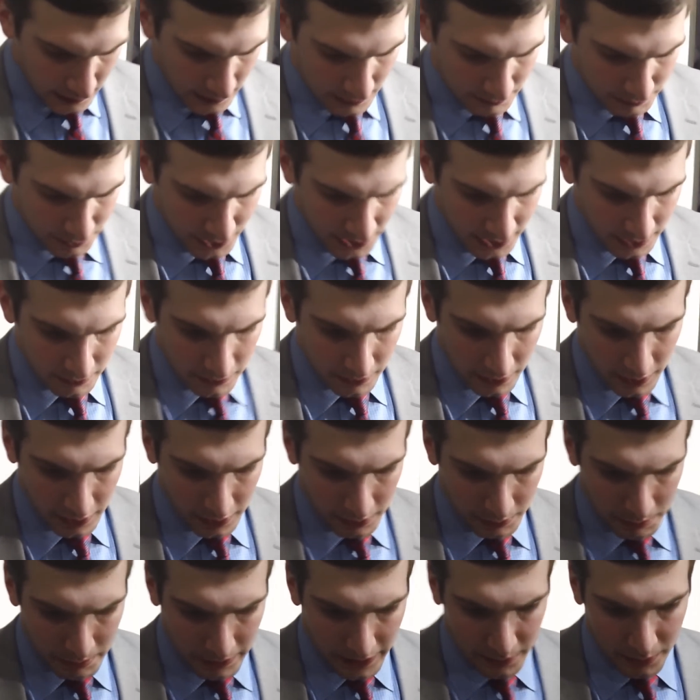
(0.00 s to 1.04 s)
I'm playing
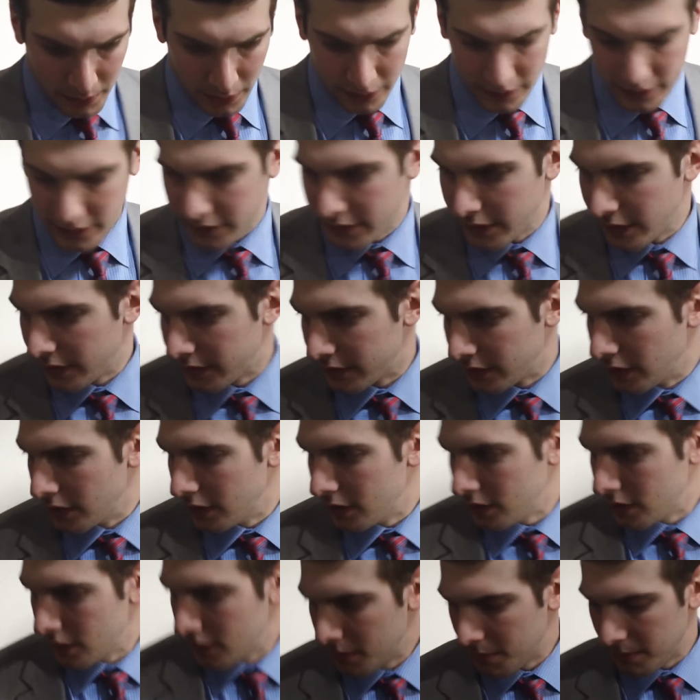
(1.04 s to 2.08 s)
my most consistent
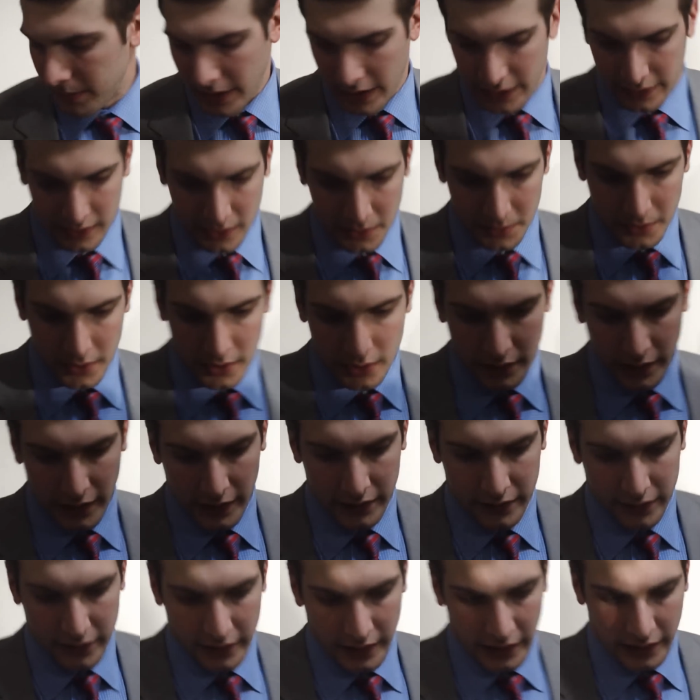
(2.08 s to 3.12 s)
basketball, and
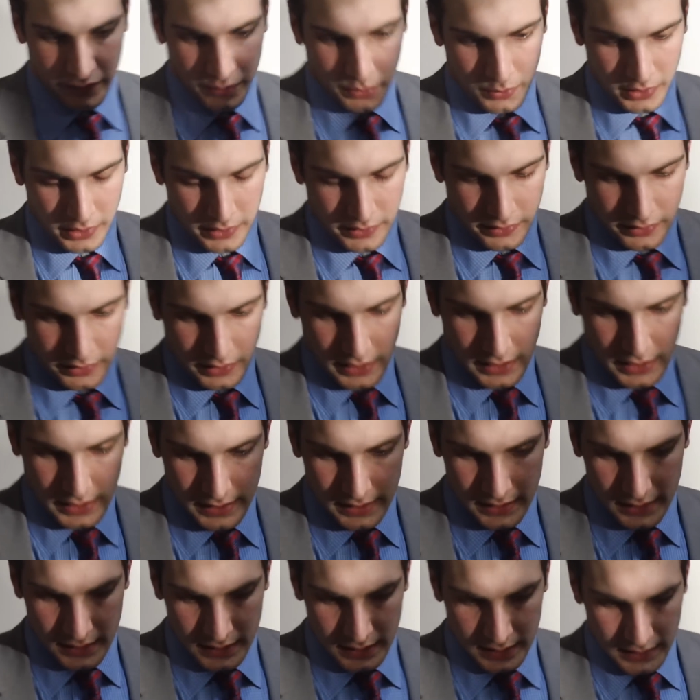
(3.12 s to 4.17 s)
that's what's
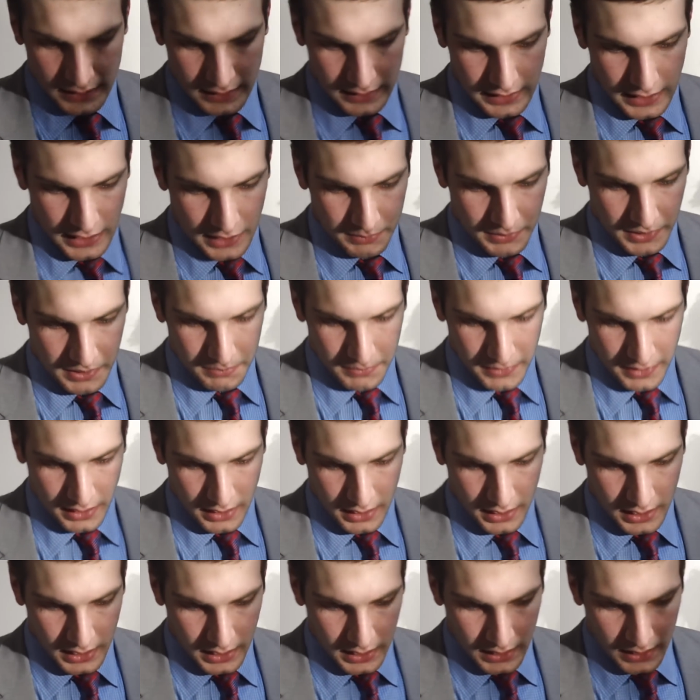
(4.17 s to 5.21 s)
allowed me to
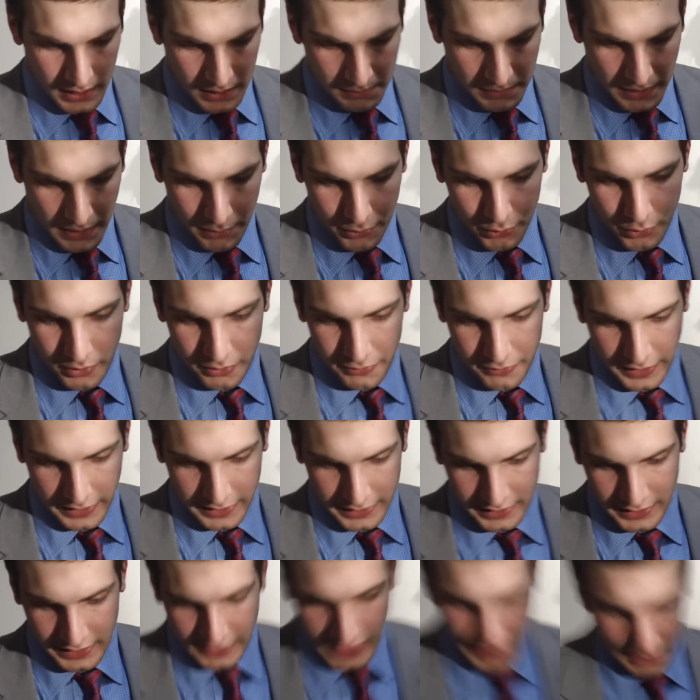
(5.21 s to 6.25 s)
be able to
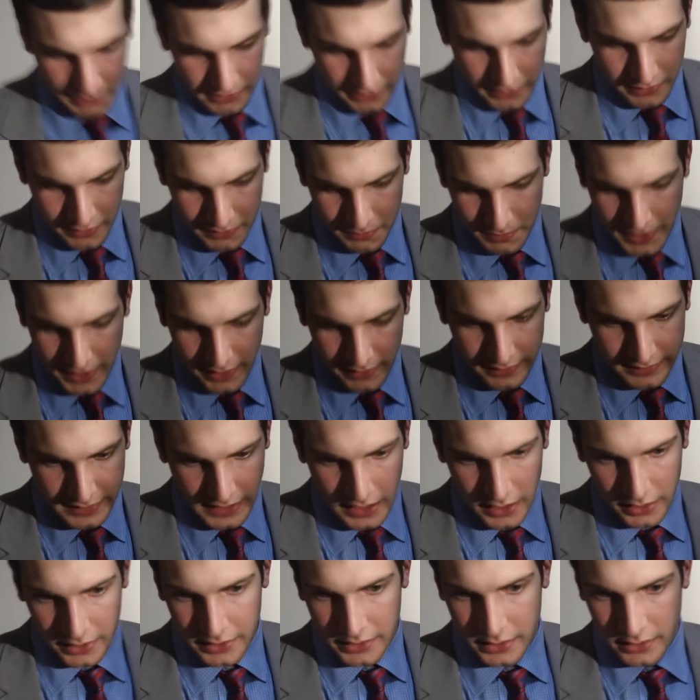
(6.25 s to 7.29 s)
affect the game is being
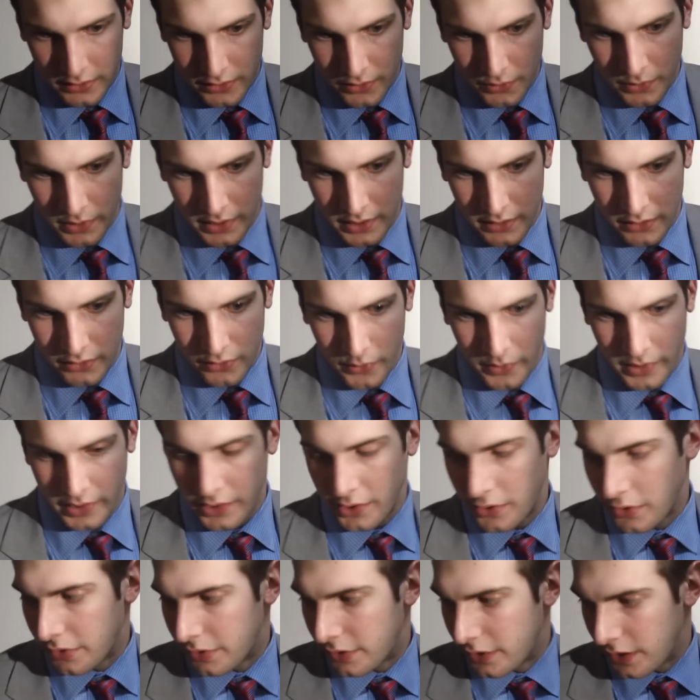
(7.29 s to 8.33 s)
solid, doing
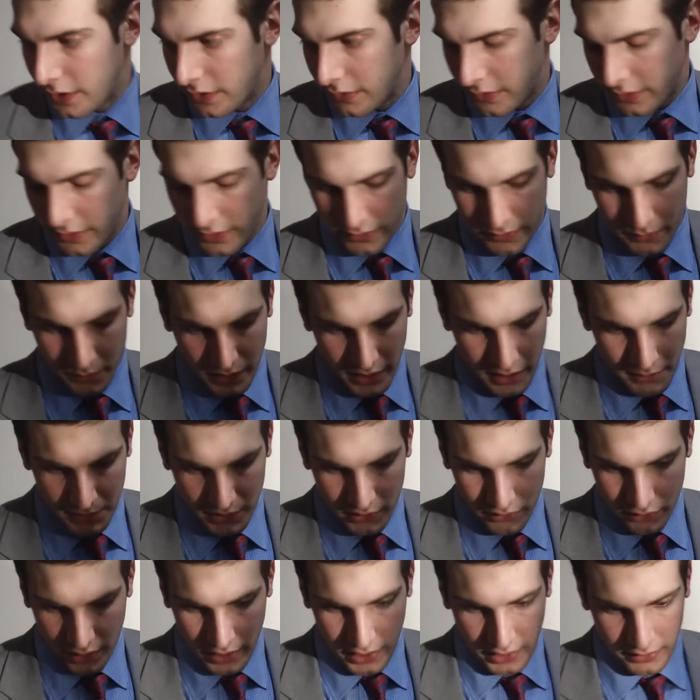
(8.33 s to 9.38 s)
little things is what I've
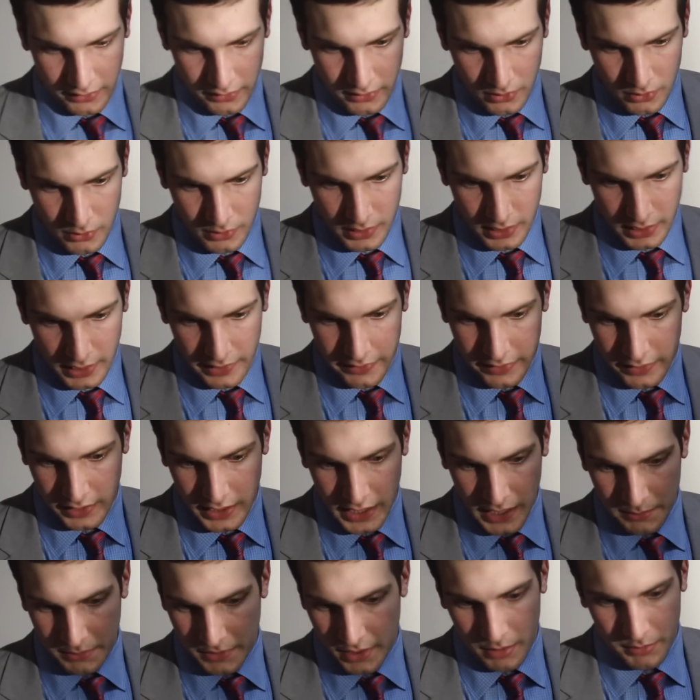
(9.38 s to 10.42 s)
been trying to do, and letting the
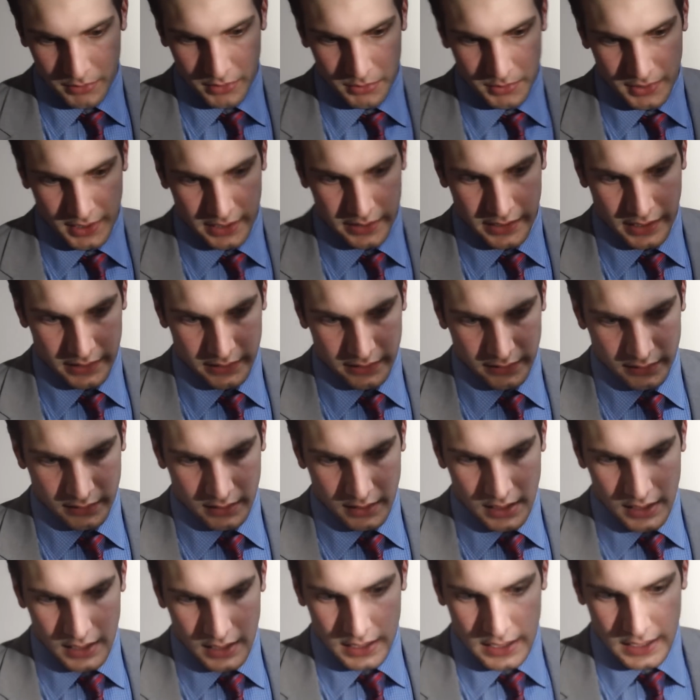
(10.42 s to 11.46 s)
game come to me. And that's
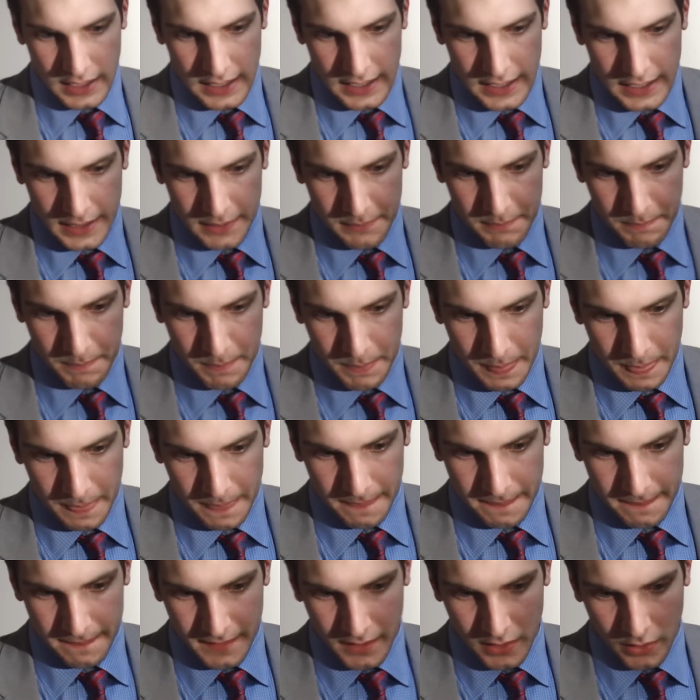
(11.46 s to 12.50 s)

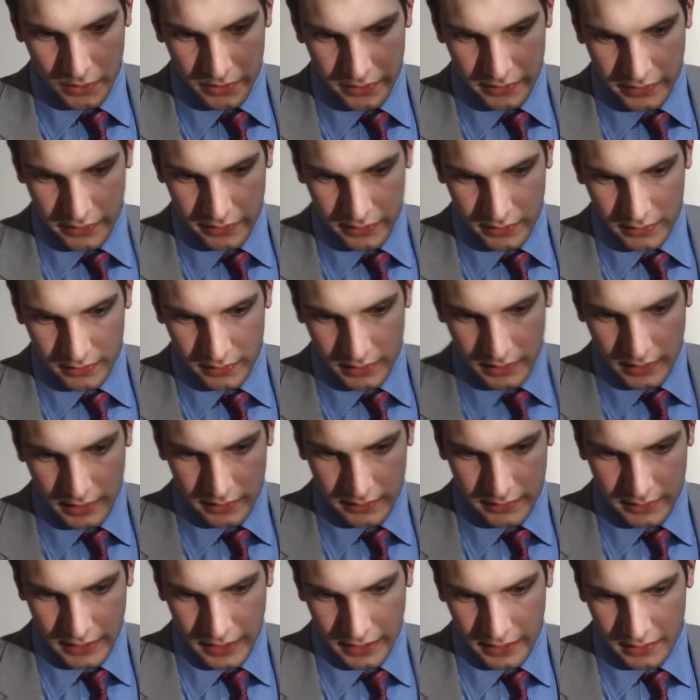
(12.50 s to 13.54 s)

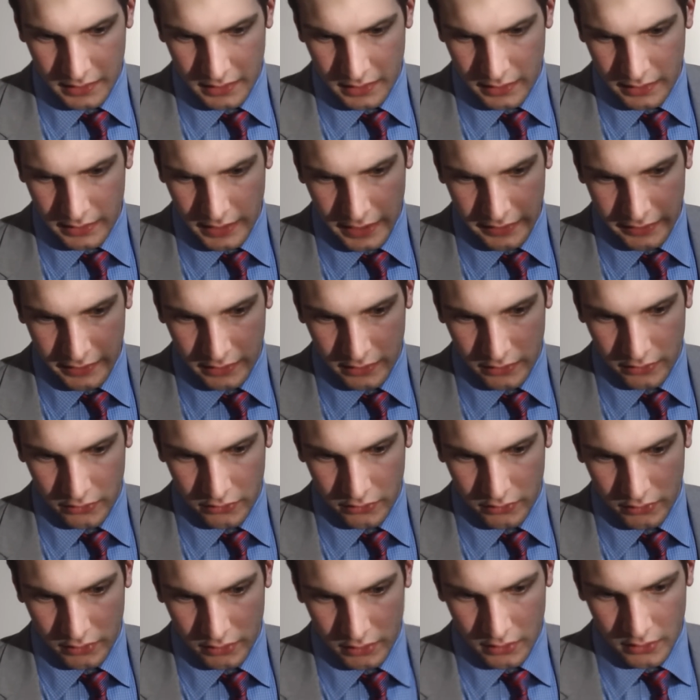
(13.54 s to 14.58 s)
it's not that
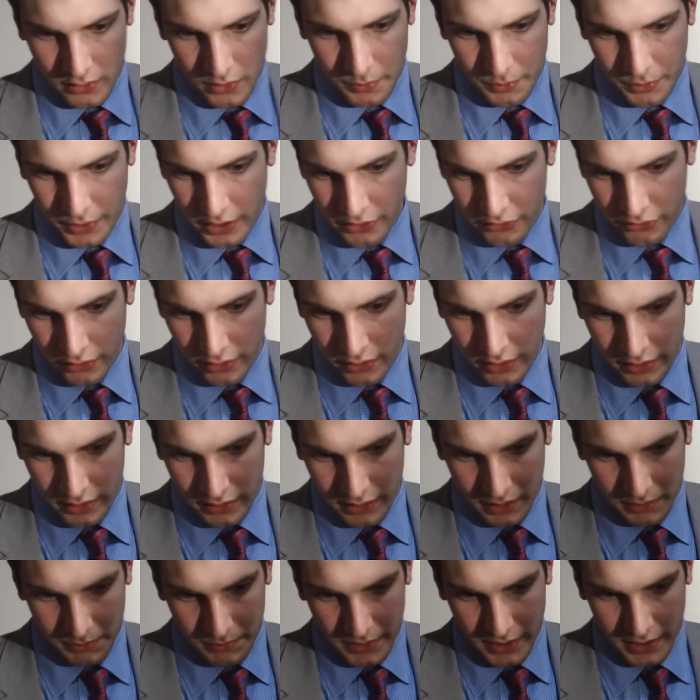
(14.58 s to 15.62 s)
there's no pressure or
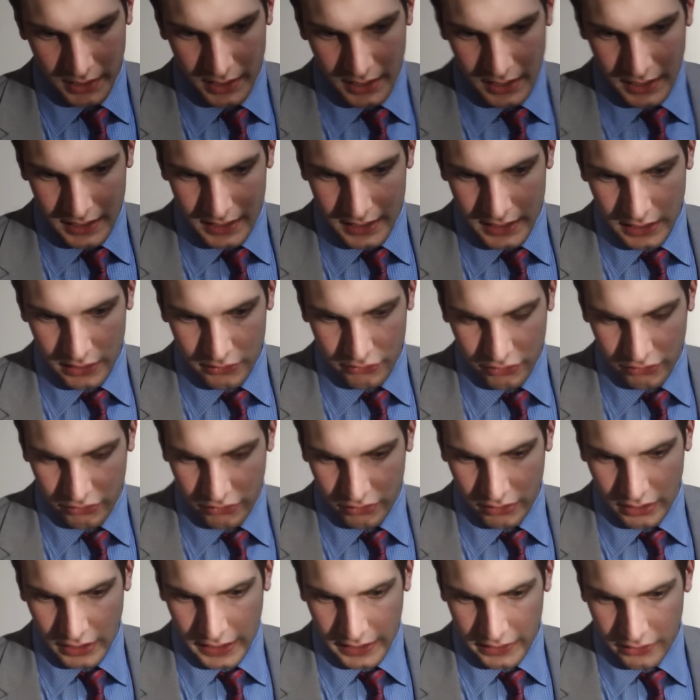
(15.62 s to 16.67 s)
anything, but it's
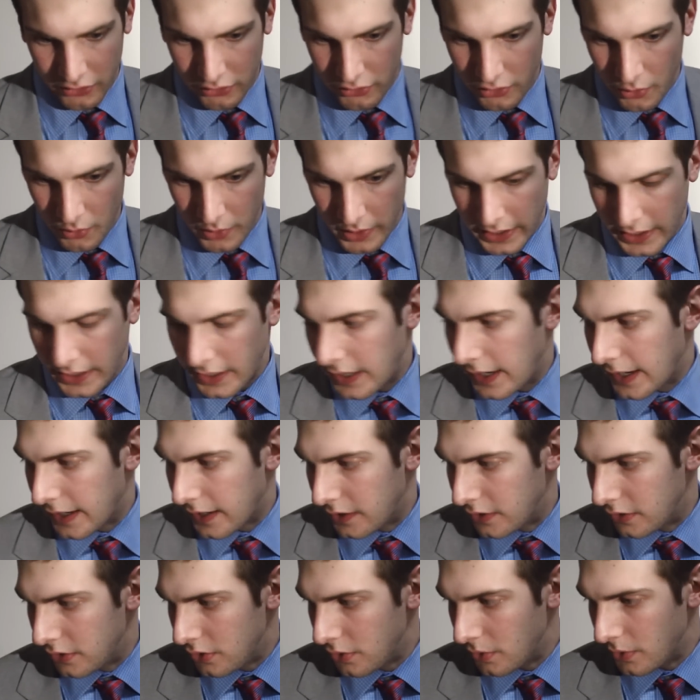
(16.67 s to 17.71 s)
just I just do what I
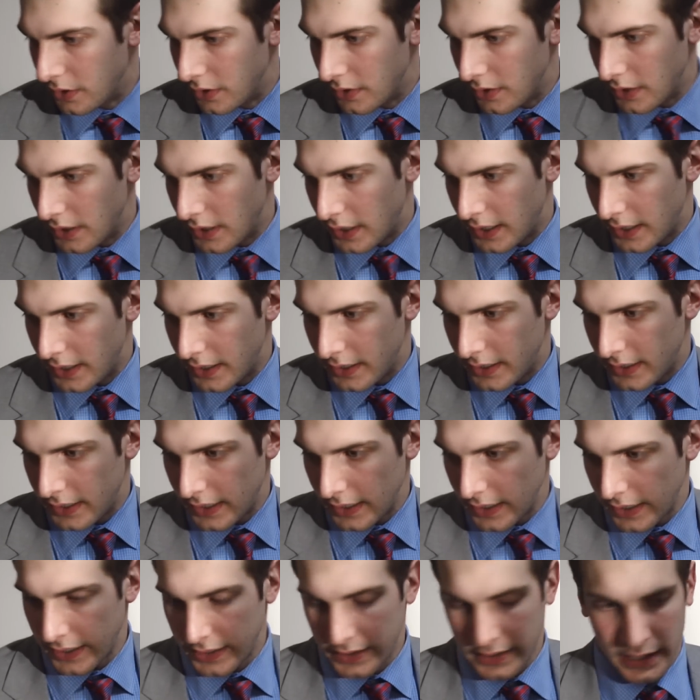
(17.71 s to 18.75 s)
can do, and I
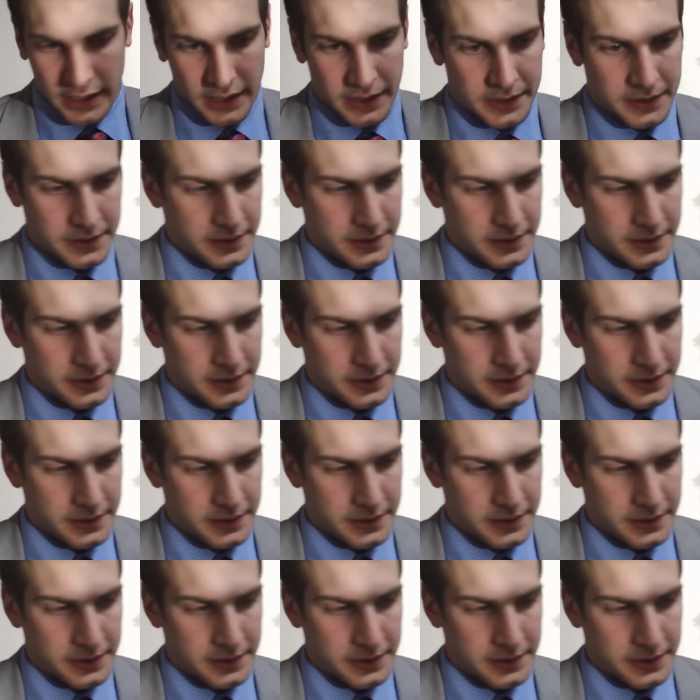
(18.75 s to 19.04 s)
like that.